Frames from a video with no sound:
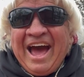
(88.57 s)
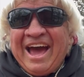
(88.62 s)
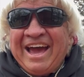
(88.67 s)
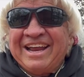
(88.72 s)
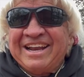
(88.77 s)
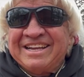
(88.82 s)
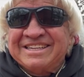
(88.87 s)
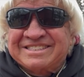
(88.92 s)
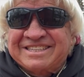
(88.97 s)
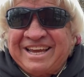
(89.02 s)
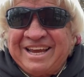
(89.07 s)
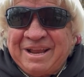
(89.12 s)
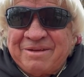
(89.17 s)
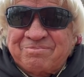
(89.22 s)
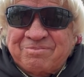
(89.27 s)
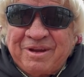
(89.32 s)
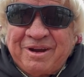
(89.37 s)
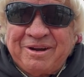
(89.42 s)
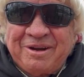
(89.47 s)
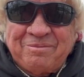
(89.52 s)
hey, let's get up
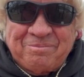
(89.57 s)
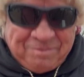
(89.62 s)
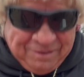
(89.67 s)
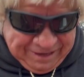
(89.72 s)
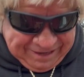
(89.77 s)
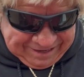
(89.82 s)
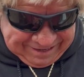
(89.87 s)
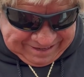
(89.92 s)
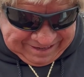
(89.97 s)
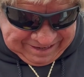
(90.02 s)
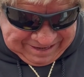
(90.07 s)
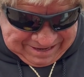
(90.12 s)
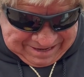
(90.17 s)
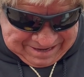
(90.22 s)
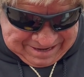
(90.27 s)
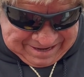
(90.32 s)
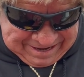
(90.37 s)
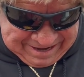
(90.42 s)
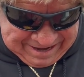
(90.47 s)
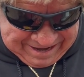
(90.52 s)
there to the pen
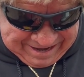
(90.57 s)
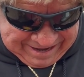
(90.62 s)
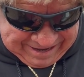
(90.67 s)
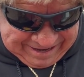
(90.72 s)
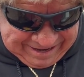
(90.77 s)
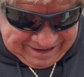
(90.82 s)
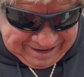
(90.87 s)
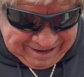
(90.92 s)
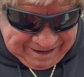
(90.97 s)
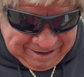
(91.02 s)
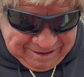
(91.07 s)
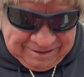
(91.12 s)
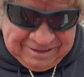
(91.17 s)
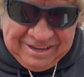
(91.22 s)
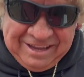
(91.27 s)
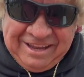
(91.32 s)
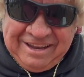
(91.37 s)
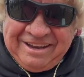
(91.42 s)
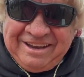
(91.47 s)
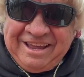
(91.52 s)
and, uh,
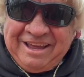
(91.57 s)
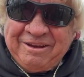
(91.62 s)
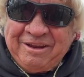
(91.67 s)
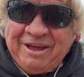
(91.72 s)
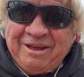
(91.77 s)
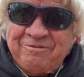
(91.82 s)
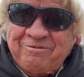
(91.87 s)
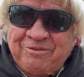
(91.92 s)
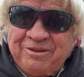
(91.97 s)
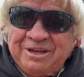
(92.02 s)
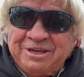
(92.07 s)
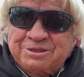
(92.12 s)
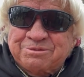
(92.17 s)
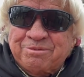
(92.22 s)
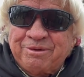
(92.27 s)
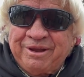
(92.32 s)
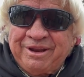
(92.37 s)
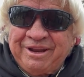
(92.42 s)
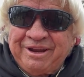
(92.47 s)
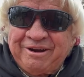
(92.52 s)
and, and, and feed
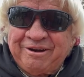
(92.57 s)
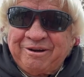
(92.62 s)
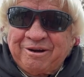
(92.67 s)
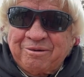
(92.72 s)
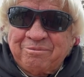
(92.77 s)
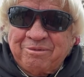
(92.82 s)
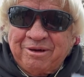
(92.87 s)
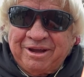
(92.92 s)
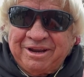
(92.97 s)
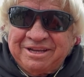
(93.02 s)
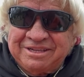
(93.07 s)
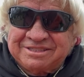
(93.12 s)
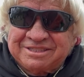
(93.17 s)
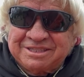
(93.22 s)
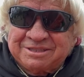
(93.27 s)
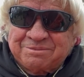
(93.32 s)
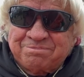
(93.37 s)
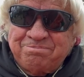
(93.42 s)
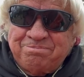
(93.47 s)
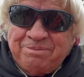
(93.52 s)
Split Ear and her buddies
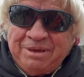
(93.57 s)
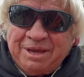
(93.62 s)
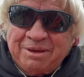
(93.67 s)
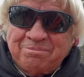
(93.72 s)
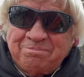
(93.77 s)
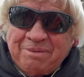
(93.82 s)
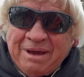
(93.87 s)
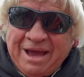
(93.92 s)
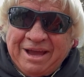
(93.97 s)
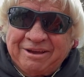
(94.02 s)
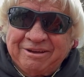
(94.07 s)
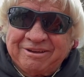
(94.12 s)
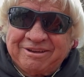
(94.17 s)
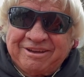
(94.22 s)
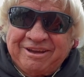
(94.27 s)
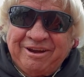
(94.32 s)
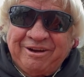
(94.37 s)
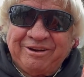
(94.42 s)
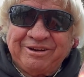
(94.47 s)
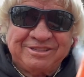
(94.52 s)
this big bag of
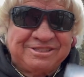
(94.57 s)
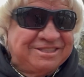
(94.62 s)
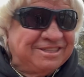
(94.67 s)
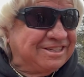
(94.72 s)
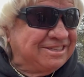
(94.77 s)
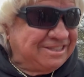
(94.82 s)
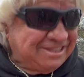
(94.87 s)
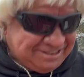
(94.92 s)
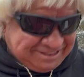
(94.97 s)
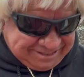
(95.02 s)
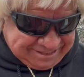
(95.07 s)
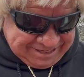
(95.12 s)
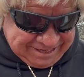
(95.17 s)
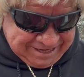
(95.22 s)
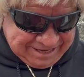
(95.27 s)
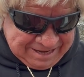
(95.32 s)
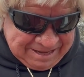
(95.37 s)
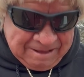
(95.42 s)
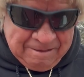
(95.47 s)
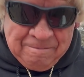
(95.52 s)
carrots and just
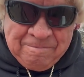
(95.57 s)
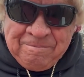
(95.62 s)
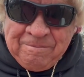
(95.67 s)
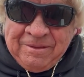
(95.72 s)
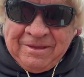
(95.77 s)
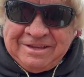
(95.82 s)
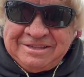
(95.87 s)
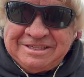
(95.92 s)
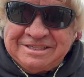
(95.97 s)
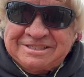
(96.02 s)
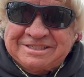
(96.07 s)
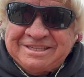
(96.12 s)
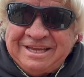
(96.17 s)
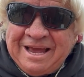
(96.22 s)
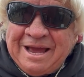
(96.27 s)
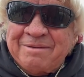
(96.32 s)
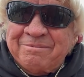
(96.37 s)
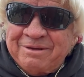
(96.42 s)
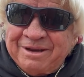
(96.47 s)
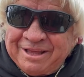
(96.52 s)
see just see
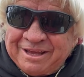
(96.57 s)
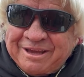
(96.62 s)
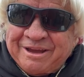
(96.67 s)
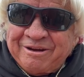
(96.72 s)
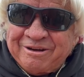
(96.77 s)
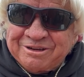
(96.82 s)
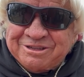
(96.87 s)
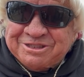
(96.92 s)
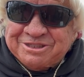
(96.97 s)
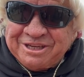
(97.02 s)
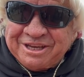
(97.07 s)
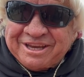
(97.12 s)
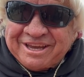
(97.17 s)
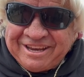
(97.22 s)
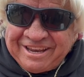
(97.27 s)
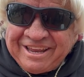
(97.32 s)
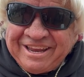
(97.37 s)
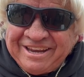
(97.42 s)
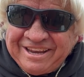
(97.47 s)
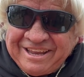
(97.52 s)
how many carrots she
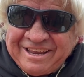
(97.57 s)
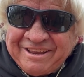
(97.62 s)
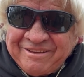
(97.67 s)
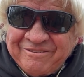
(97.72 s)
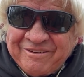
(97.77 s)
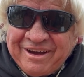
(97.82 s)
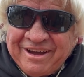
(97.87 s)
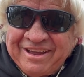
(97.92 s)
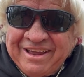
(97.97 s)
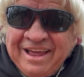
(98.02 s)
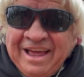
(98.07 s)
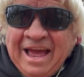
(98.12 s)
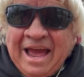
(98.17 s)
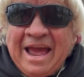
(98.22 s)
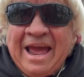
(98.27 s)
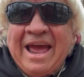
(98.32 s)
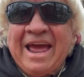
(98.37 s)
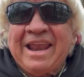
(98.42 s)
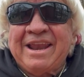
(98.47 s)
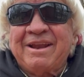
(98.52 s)
can eat anyway.
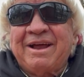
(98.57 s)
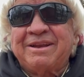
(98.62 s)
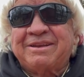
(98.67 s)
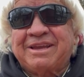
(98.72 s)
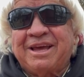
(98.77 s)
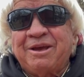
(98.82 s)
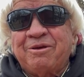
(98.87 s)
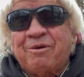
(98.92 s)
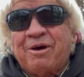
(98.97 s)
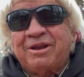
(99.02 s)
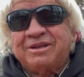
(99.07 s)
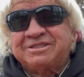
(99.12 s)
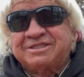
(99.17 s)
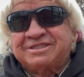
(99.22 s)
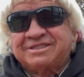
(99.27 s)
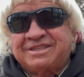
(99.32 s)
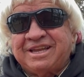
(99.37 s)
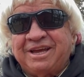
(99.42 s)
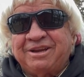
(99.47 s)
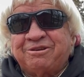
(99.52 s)
And I'll tell you what,
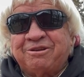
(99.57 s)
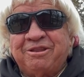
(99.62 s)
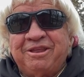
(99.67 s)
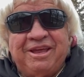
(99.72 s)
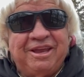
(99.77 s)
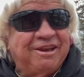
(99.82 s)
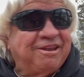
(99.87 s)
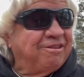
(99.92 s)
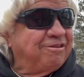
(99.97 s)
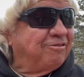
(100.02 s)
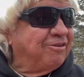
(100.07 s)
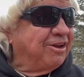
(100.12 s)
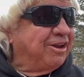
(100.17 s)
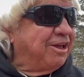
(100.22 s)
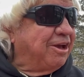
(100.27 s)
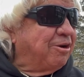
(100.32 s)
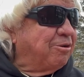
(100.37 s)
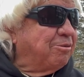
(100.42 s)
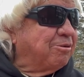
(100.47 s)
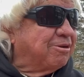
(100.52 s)
stay to the end of the
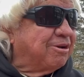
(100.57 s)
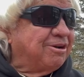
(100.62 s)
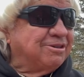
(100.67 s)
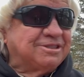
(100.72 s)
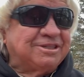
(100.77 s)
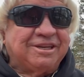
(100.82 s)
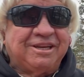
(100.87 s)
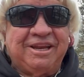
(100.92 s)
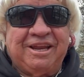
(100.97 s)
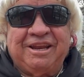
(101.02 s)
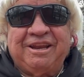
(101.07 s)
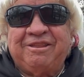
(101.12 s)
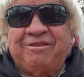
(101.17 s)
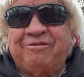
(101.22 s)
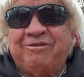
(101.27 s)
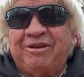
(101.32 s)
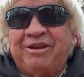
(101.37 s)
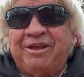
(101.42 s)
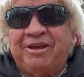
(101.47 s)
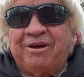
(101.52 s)
video because at the end of the
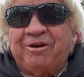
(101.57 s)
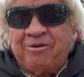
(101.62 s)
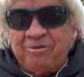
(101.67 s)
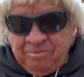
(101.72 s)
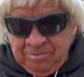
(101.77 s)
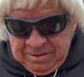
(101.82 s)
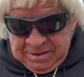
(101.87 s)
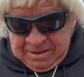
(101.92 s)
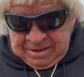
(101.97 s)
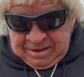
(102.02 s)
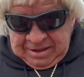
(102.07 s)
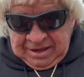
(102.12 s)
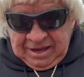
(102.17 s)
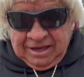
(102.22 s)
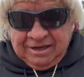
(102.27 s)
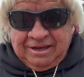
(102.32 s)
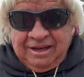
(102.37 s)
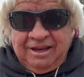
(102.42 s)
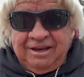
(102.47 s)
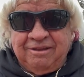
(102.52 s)
video,
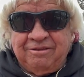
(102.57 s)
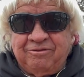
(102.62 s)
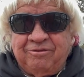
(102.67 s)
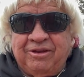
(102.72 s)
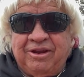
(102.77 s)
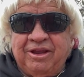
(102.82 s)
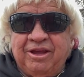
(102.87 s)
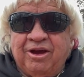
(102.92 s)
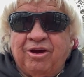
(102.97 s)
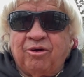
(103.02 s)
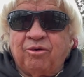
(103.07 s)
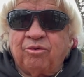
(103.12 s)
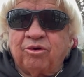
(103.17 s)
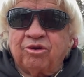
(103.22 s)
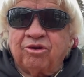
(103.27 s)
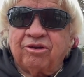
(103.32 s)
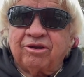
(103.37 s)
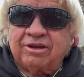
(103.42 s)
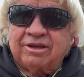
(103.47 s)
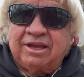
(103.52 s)
at the end of the video, we're
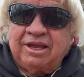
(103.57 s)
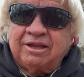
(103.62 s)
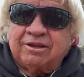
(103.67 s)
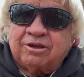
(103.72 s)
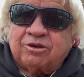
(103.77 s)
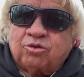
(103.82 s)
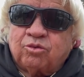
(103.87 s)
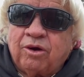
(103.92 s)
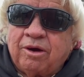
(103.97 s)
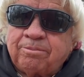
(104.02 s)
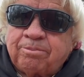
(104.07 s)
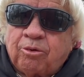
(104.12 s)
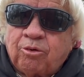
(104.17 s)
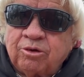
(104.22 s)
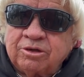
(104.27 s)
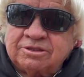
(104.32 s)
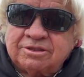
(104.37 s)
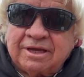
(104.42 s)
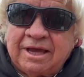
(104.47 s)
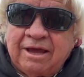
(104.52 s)
gonna get 12
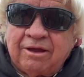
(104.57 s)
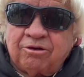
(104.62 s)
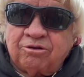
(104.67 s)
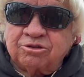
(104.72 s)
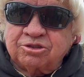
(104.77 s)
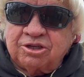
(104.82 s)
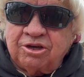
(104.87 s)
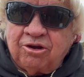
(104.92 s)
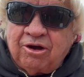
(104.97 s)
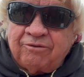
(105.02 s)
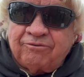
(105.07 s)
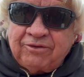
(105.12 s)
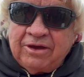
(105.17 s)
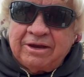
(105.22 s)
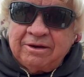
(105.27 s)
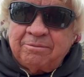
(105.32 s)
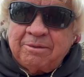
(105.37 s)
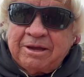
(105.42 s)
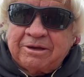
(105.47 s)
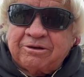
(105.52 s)
points antlers. You know, I
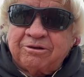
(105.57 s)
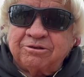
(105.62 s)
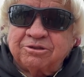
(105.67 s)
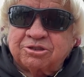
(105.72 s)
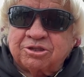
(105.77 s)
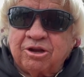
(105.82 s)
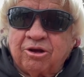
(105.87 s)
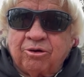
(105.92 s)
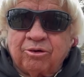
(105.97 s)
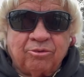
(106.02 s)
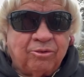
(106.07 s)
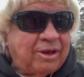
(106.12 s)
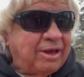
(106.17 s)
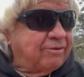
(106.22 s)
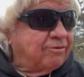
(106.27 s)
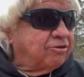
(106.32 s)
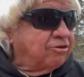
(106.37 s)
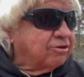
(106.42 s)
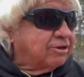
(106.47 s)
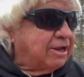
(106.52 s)
found them out there in the snow and we
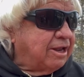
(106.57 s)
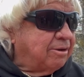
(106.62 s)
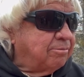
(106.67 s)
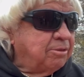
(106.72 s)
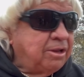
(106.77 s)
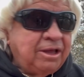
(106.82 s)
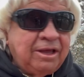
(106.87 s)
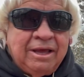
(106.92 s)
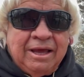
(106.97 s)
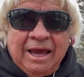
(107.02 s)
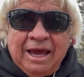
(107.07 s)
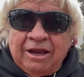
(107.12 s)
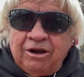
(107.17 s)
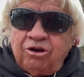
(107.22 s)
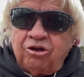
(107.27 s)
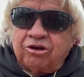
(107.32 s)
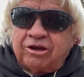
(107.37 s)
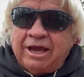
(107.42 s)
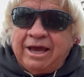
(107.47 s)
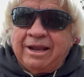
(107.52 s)
haven't looked at them. And
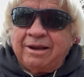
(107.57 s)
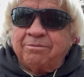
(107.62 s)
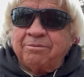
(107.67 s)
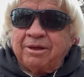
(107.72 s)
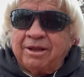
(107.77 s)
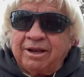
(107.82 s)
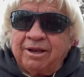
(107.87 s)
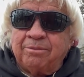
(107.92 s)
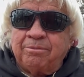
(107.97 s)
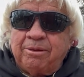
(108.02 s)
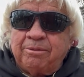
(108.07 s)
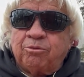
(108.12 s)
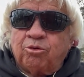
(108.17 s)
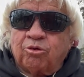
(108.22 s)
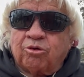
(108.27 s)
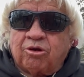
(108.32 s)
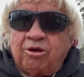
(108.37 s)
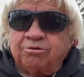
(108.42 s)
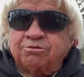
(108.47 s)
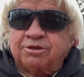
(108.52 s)
look at them a little bit more
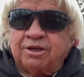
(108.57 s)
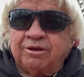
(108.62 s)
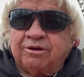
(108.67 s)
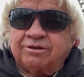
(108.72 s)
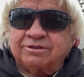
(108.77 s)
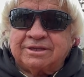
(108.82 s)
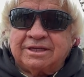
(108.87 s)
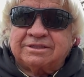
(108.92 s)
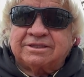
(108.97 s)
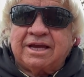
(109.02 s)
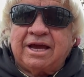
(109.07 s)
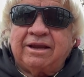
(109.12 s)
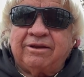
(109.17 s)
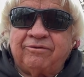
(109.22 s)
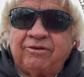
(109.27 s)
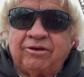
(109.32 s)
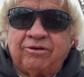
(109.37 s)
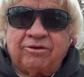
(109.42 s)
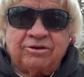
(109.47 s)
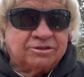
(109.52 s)
closely because that's kind of
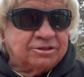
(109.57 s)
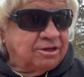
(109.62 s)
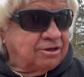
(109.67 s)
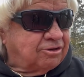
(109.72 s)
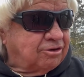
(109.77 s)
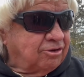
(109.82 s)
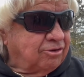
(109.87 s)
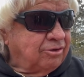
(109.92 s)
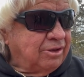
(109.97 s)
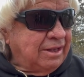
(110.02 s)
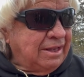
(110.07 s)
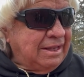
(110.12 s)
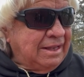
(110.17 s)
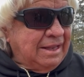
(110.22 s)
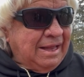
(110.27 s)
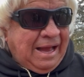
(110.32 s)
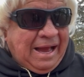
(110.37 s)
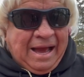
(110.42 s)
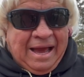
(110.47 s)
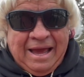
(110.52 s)
interesting too.
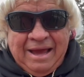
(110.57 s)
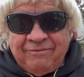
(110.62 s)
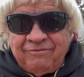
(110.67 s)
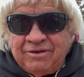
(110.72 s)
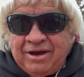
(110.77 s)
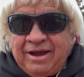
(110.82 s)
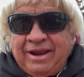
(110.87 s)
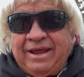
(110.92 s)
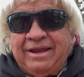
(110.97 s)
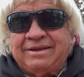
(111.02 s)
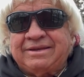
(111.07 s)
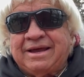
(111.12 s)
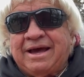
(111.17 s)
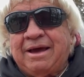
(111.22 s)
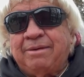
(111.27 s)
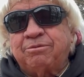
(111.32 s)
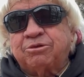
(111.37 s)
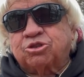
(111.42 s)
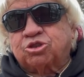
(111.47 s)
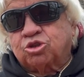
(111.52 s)
I have not had
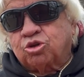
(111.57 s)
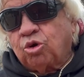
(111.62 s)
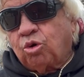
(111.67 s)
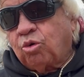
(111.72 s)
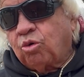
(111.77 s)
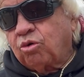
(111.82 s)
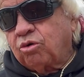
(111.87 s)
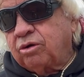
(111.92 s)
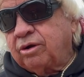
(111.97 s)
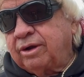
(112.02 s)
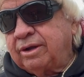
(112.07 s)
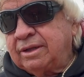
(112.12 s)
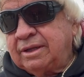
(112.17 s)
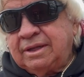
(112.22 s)
time to score.